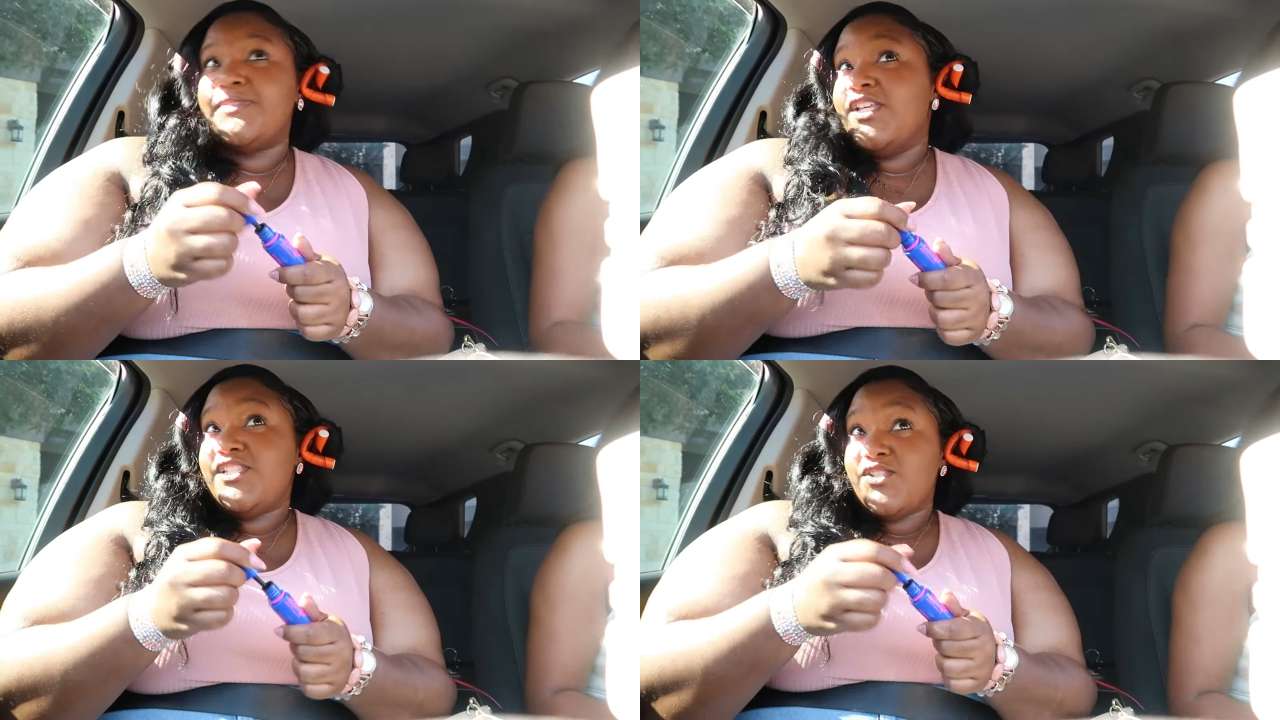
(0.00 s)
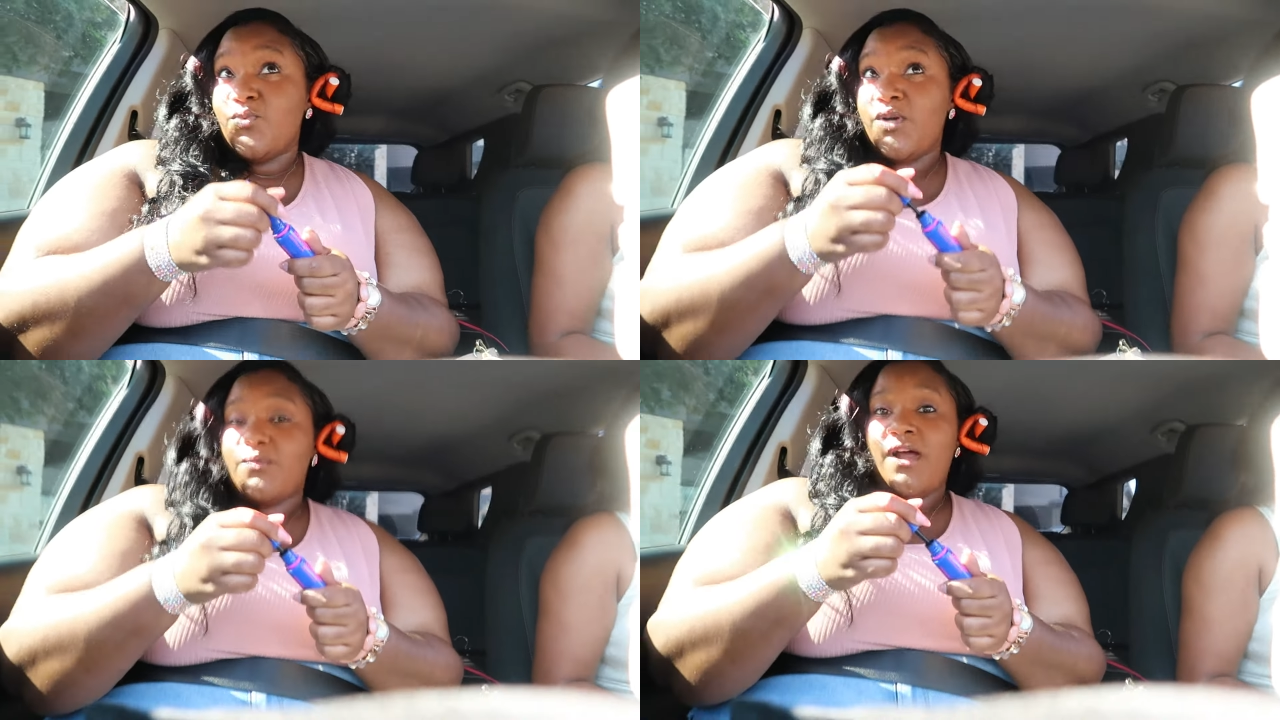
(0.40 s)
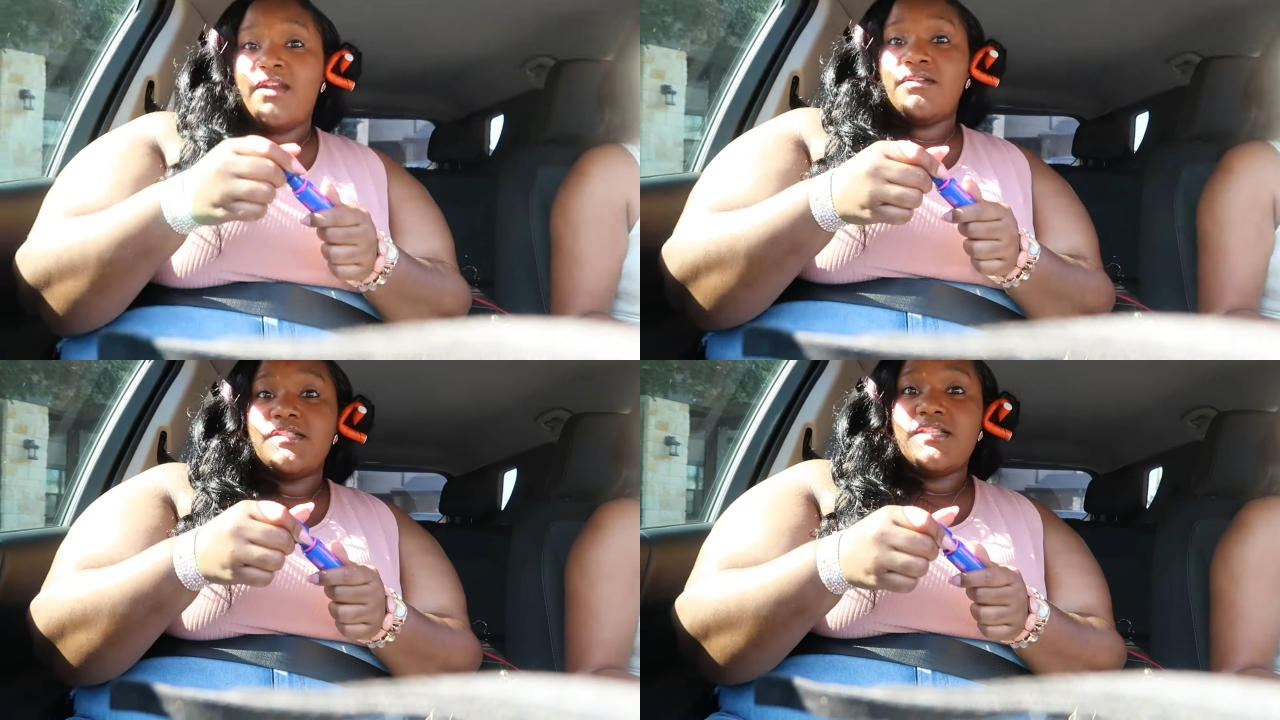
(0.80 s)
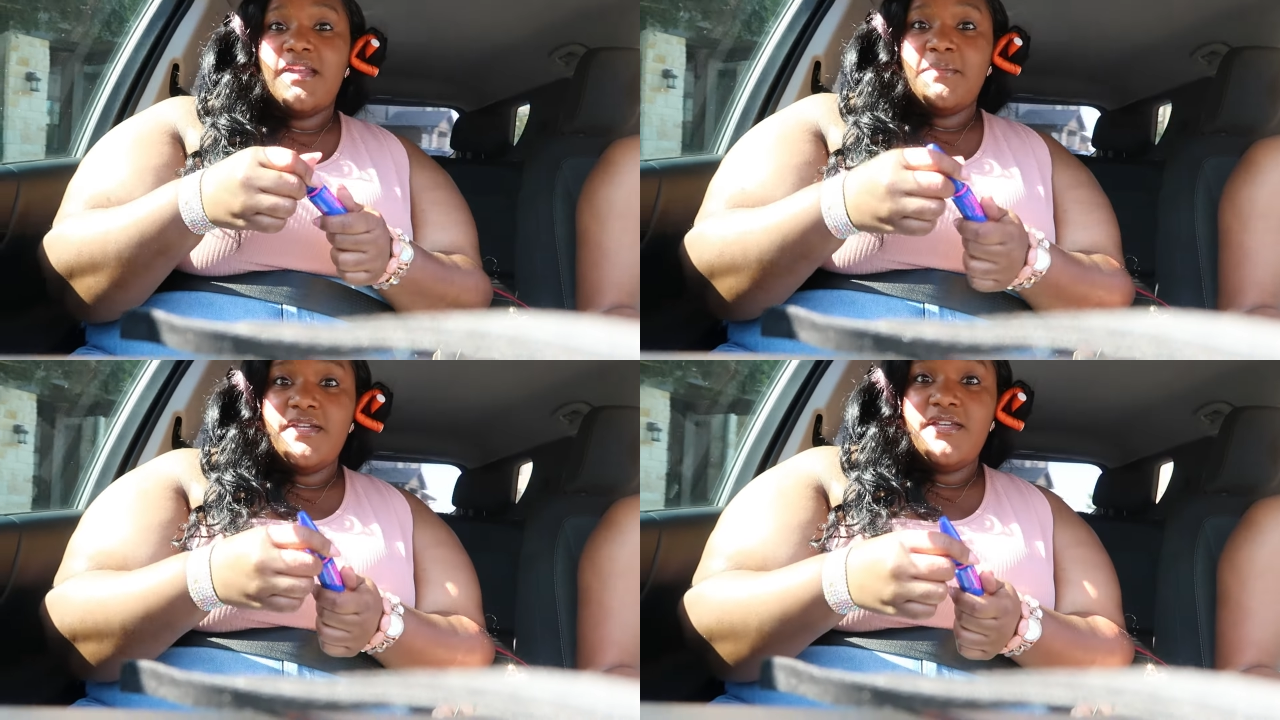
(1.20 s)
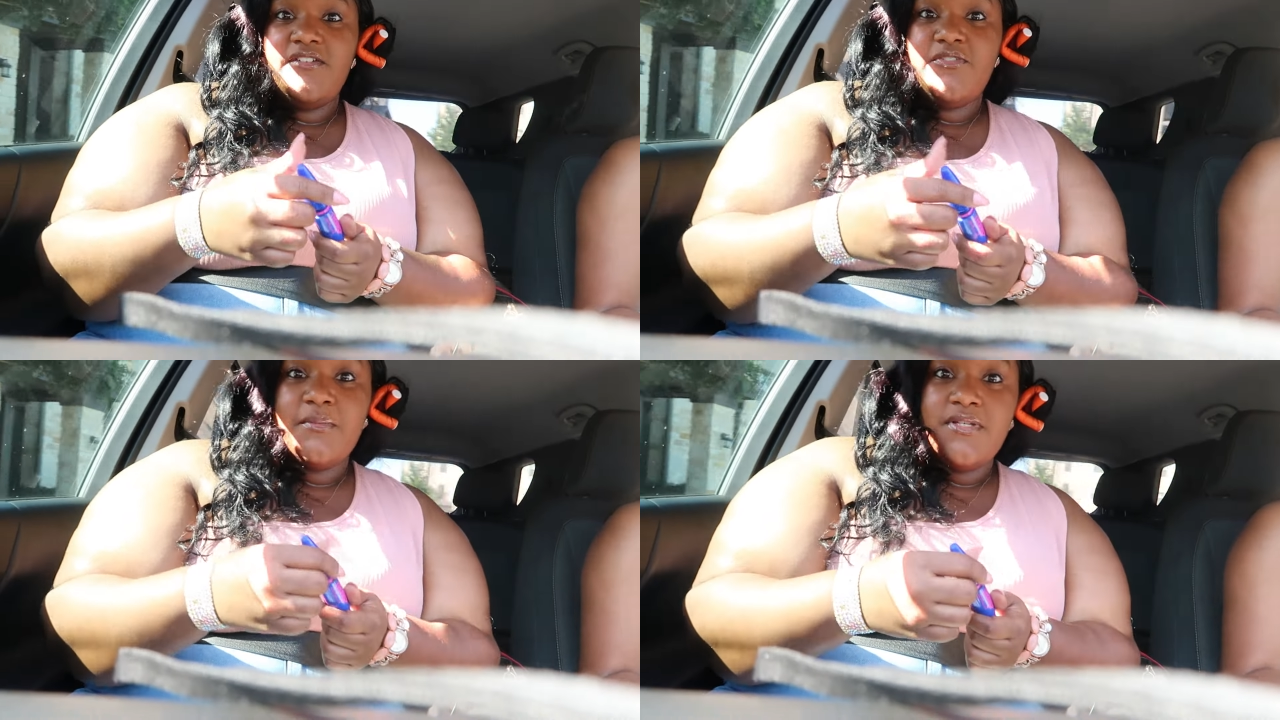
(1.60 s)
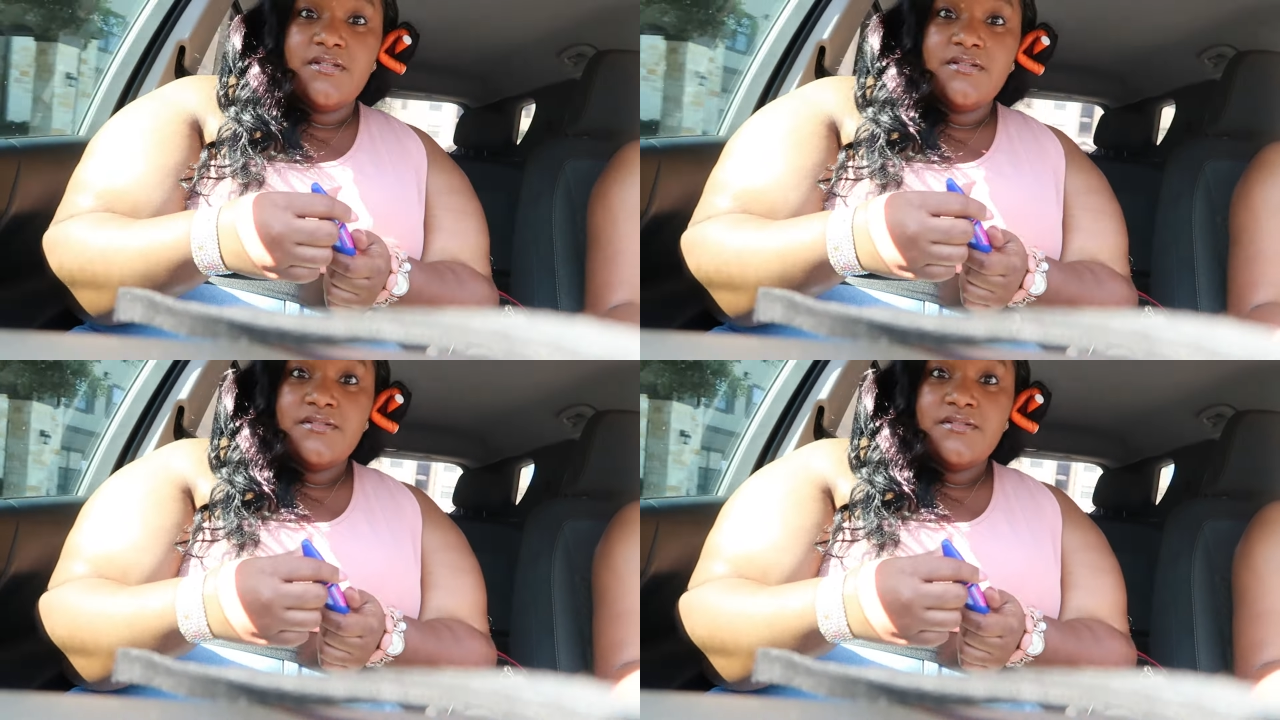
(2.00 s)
This is one ride on the side of my head for me.